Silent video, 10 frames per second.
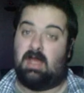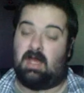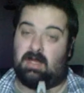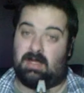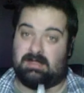
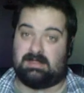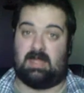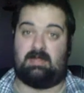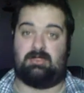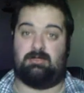and I
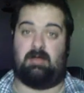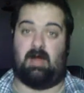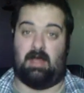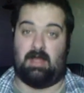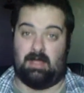intend to
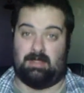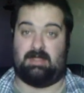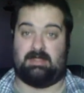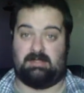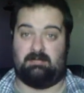buy a
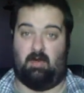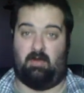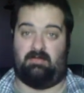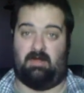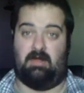Legacy
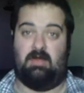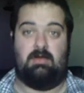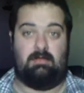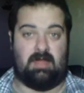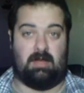Morpher
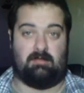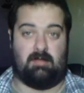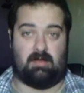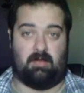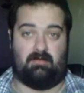with the help of
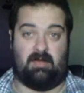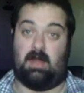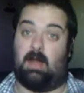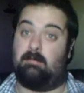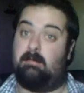my good friend.
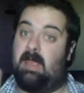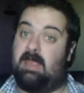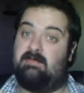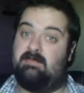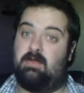I may
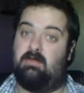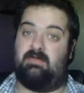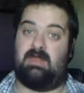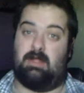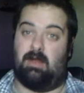even do a
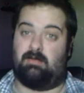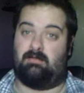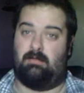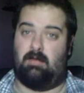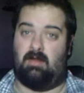vlog
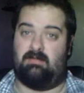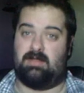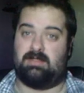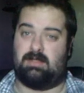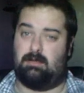of
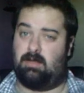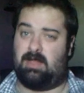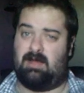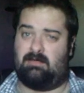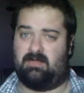it, so look
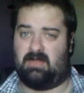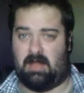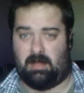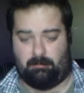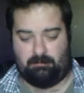out for
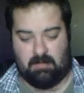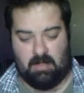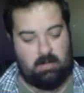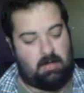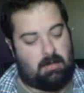that.
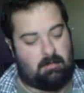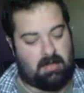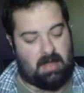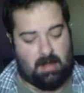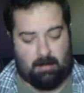But
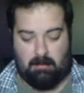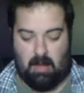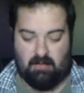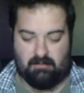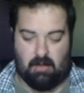yeah,
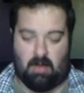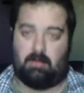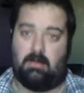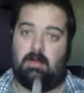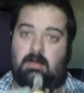
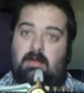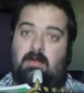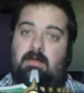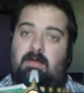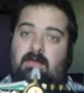overall,
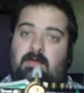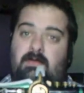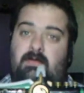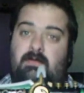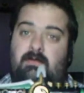
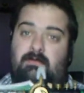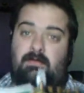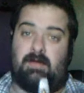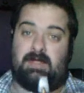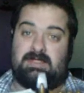
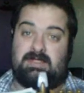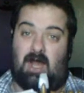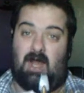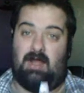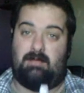for its
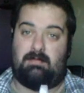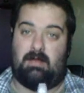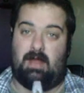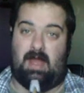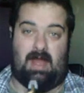time
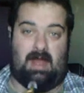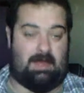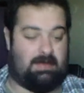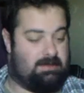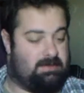
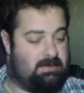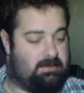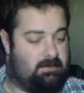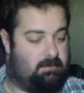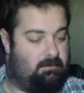and